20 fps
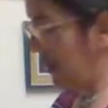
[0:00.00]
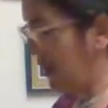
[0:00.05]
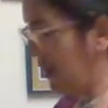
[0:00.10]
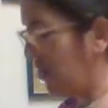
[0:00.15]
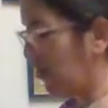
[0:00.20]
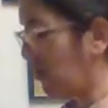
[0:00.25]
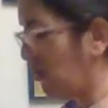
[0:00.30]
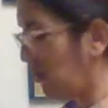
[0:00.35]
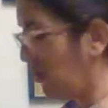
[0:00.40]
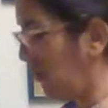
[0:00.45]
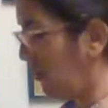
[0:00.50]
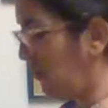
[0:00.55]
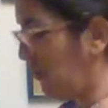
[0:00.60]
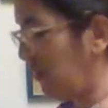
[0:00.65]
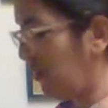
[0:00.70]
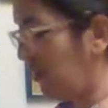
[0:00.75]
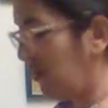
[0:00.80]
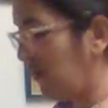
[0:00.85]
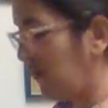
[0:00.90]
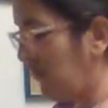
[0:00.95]
it's
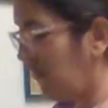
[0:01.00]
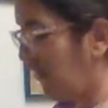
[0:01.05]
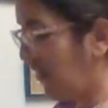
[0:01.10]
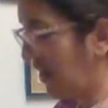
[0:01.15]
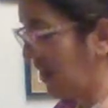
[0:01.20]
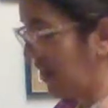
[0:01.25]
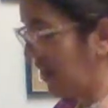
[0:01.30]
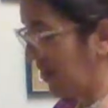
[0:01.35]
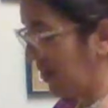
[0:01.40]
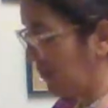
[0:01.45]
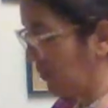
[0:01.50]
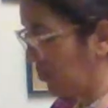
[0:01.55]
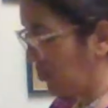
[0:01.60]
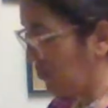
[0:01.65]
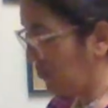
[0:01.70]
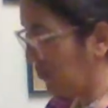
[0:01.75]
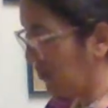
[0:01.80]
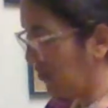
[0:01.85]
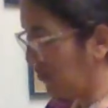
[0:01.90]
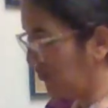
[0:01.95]
totally the vibe of
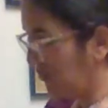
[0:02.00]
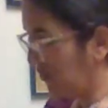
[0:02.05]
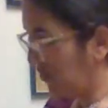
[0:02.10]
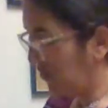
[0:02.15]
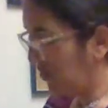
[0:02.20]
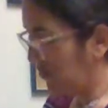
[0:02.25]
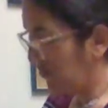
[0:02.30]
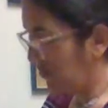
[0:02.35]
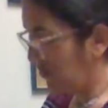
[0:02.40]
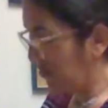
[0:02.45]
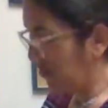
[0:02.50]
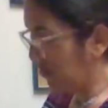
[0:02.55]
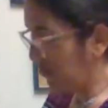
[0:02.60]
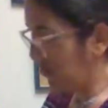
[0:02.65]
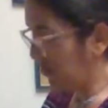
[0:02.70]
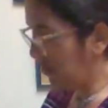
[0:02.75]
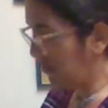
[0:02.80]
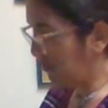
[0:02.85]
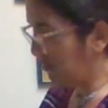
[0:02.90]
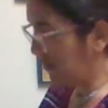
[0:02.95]
2023, you
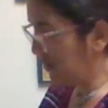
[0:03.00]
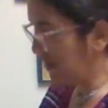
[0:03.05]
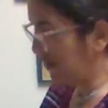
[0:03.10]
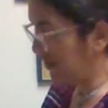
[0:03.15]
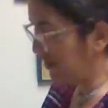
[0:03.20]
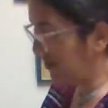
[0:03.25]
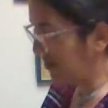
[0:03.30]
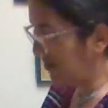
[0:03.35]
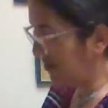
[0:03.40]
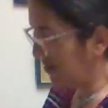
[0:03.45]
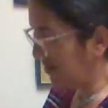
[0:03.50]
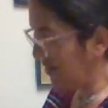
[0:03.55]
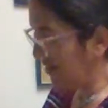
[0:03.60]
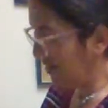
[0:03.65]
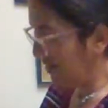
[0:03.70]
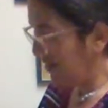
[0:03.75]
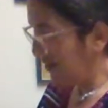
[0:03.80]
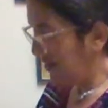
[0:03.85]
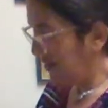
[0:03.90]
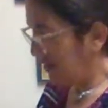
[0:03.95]
see, because
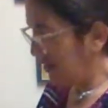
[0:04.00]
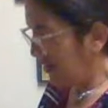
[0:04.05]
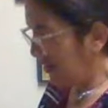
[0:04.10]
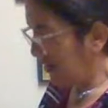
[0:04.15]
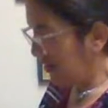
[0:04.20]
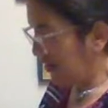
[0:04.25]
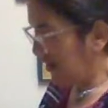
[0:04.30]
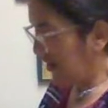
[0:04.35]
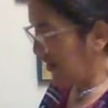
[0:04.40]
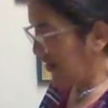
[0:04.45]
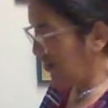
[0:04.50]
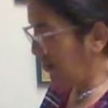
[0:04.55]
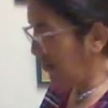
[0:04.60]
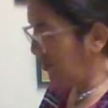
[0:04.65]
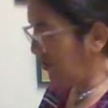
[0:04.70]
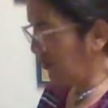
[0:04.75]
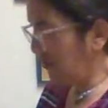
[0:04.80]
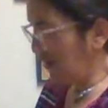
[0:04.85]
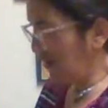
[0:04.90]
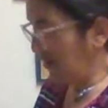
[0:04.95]
it's a
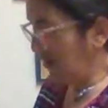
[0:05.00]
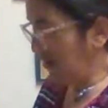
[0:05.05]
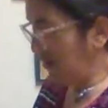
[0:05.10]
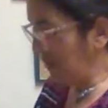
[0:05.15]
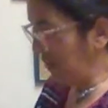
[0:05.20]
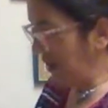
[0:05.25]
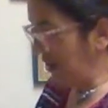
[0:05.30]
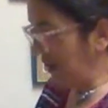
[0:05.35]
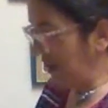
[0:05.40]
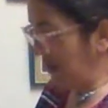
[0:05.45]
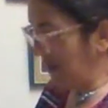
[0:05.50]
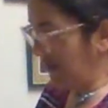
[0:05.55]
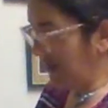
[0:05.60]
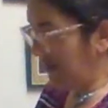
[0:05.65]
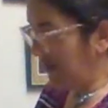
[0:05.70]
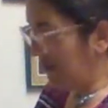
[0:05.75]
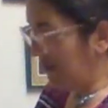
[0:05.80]
new era, man.